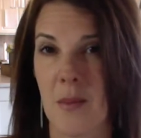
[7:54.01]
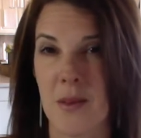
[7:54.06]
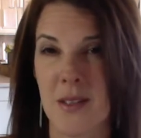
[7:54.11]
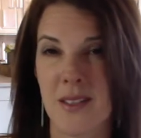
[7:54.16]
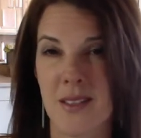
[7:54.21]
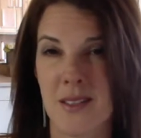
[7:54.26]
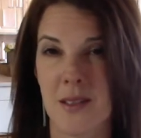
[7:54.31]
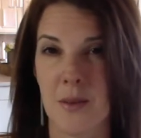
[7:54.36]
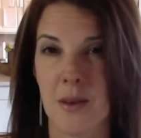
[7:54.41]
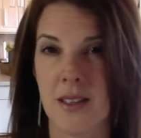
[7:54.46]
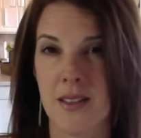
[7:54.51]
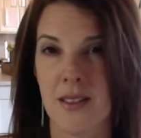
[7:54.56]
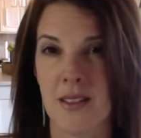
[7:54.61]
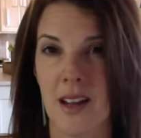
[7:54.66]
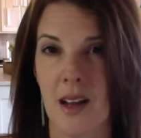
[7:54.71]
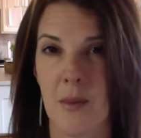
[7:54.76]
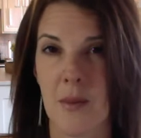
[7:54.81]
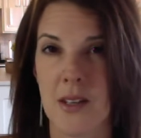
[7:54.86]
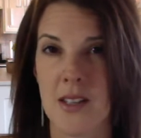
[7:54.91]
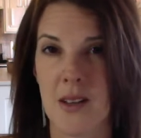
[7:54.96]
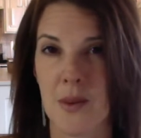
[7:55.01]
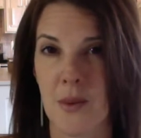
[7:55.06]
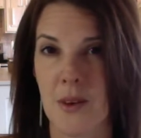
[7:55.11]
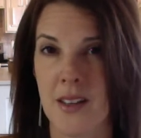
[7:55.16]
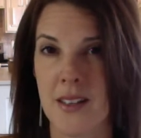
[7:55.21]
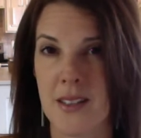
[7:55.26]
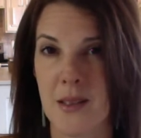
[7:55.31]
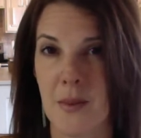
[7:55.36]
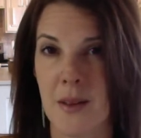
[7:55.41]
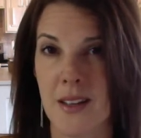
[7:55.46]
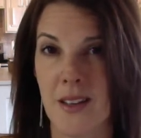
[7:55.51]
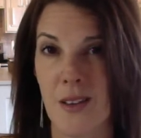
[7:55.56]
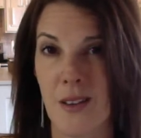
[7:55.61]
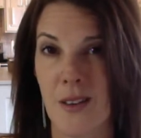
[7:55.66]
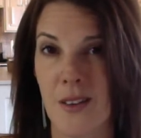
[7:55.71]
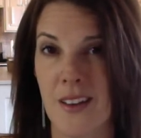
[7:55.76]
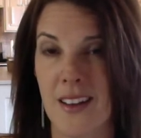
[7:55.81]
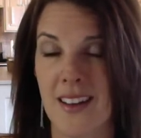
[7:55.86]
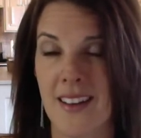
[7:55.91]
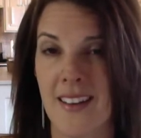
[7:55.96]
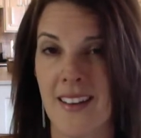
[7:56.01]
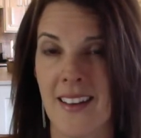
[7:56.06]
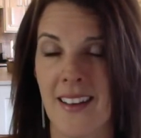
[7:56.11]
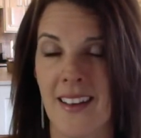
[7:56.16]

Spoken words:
It just depends on how much I want it to be diluted.